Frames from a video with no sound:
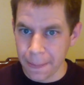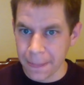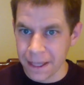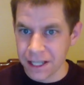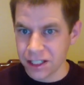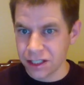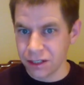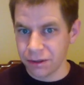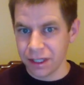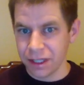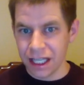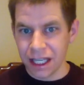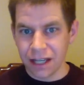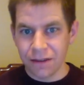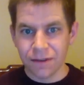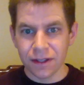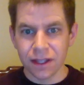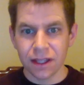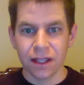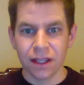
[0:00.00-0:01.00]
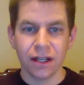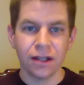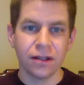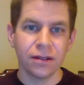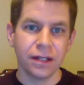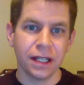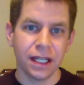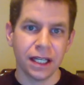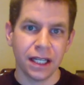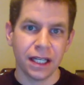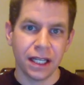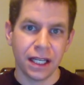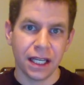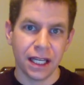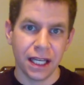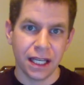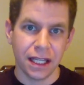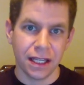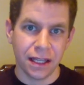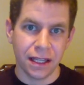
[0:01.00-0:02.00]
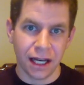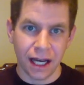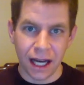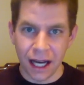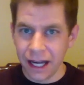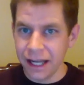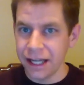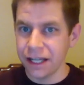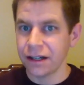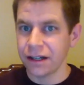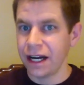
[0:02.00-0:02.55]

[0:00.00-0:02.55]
So even though the higher